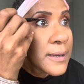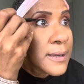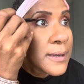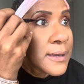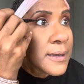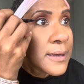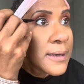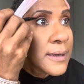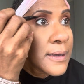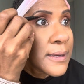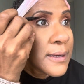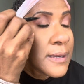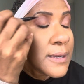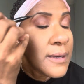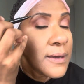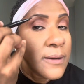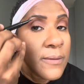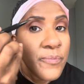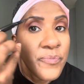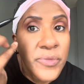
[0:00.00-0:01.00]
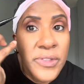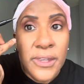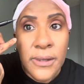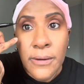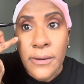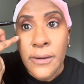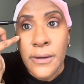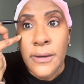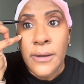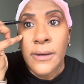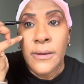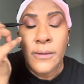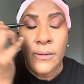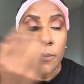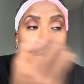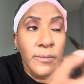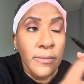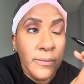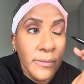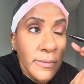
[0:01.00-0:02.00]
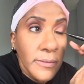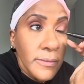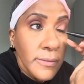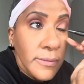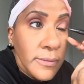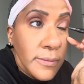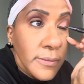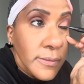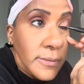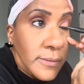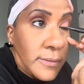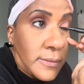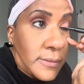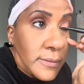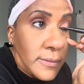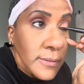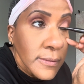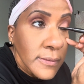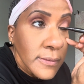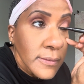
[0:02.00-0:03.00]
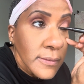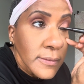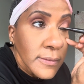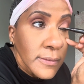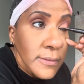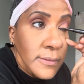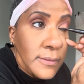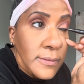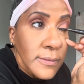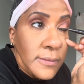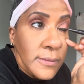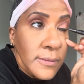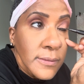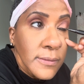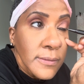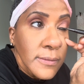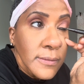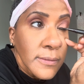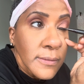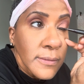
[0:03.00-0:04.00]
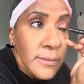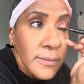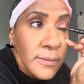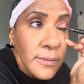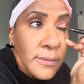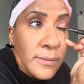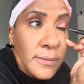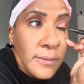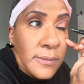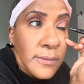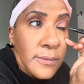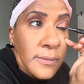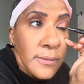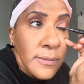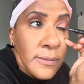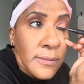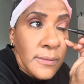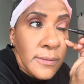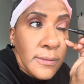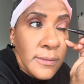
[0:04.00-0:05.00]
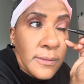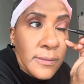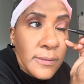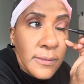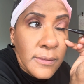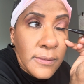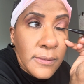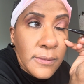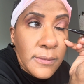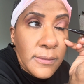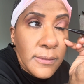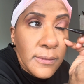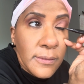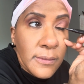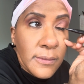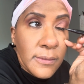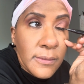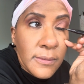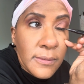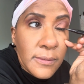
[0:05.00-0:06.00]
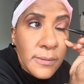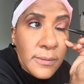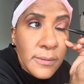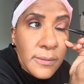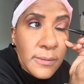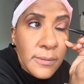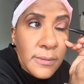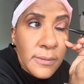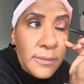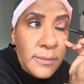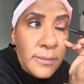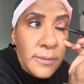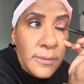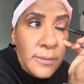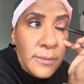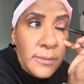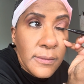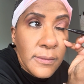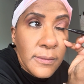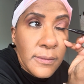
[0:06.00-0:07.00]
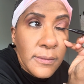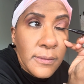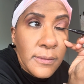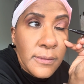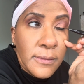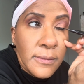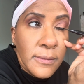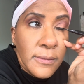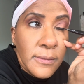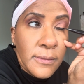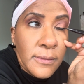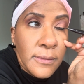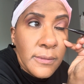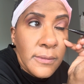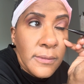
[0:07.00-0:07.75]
[no speech]